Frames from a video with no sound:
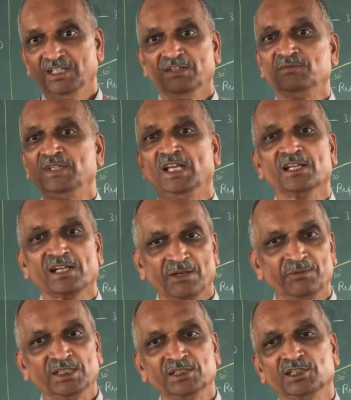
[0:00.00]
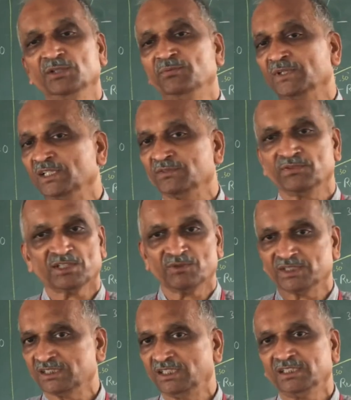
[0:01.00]
If they are having different
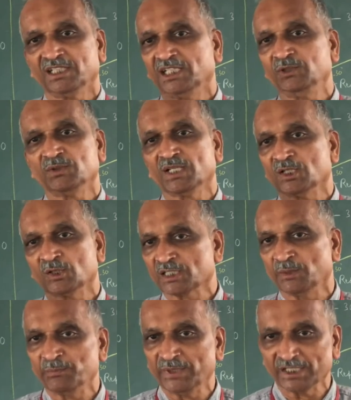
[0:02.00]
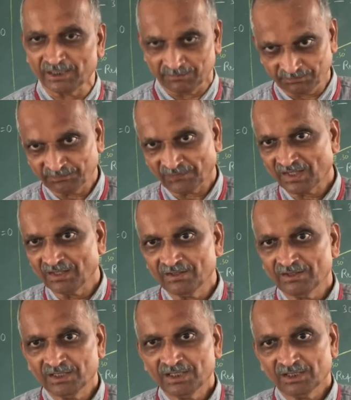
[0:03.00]
frequencies, then you cannot compare them.
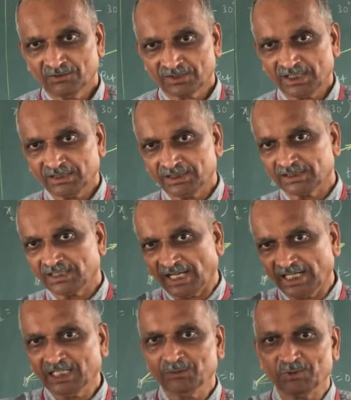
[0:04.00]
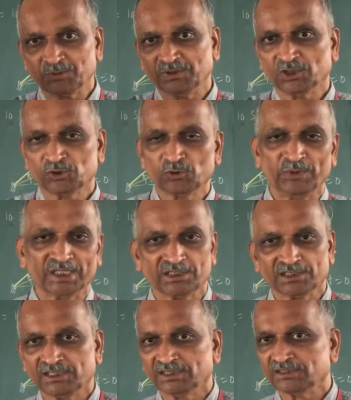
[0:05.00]
Okay, then the angle between the two
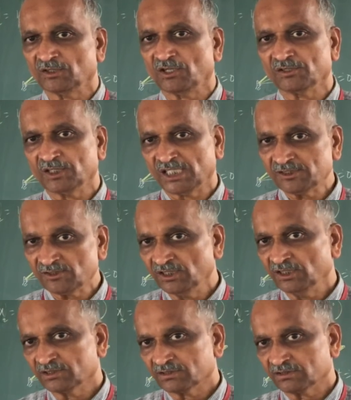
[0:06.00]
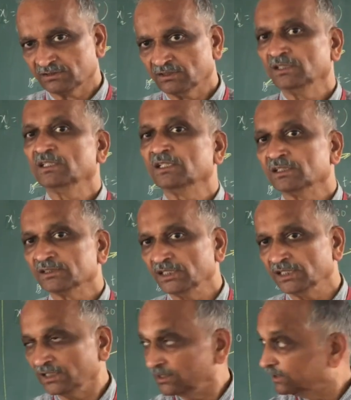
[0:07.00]
vectors is known as
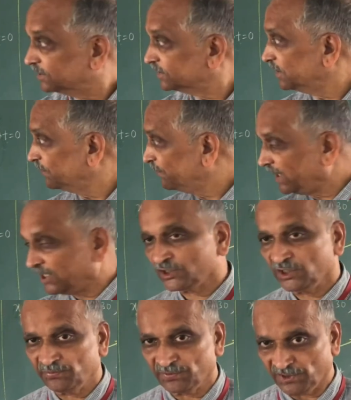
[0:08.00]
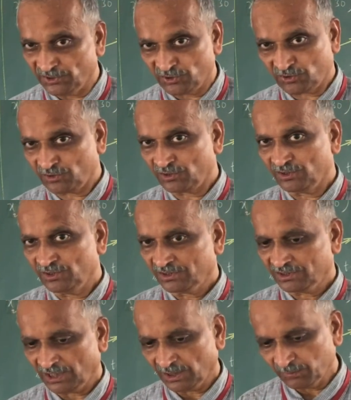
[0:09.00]
the phase difference.
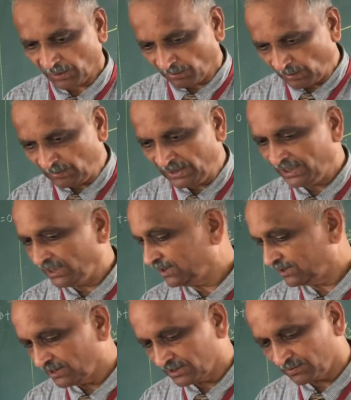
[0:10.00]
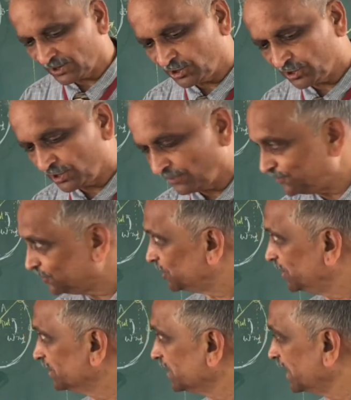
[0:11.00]
and probably this is
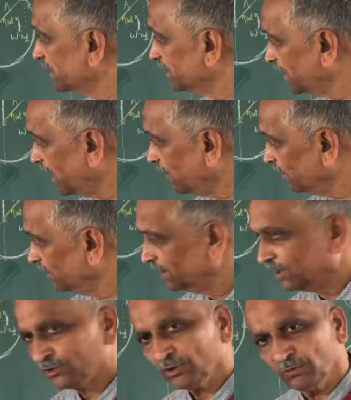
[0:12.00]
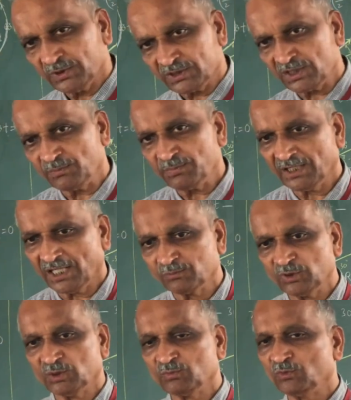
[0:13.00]
sufficient. And now, so with simple
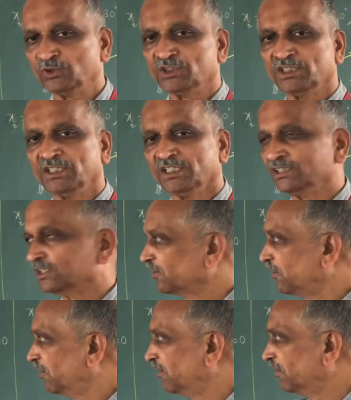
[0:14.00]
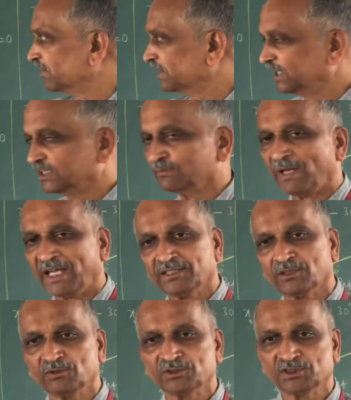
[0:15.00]
harmonic motion, etc., all these
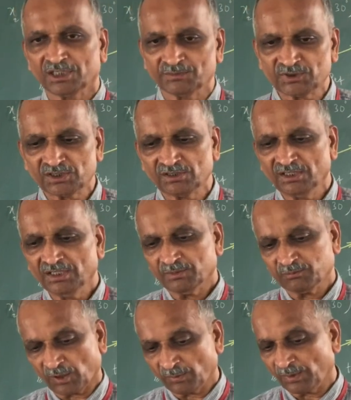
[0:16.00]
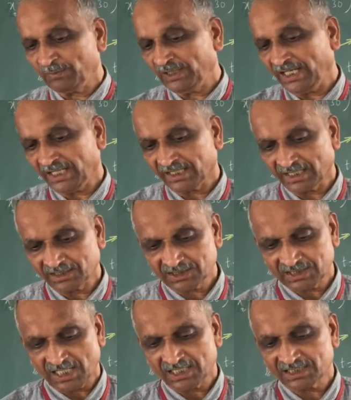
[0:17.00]
background terms, probably I can
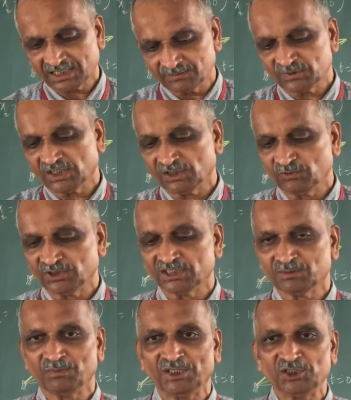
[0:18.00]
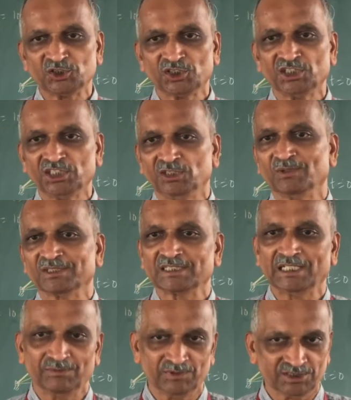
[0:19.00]
start something which is mentioned in your
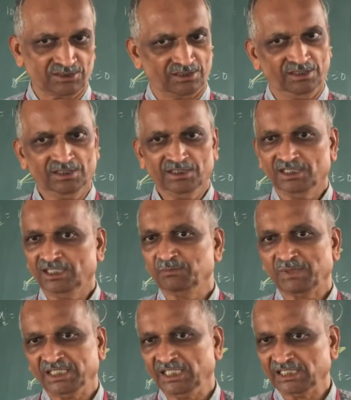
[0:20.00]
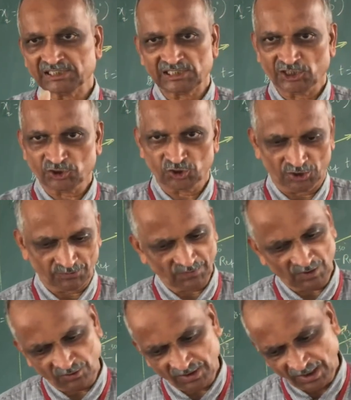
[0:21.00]
syllabus in my next lecture.
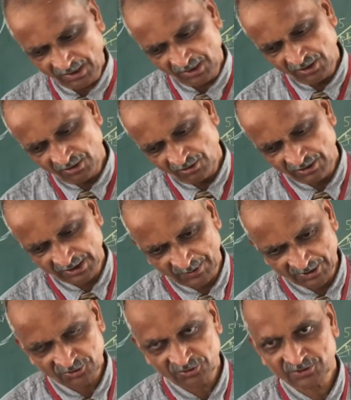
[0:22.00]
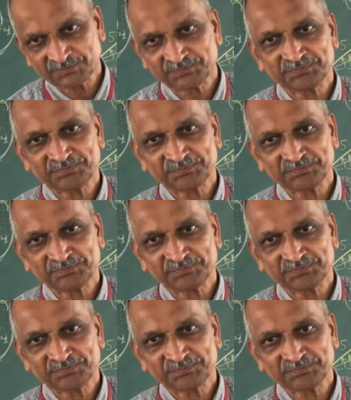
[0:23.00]
Okay, all the best.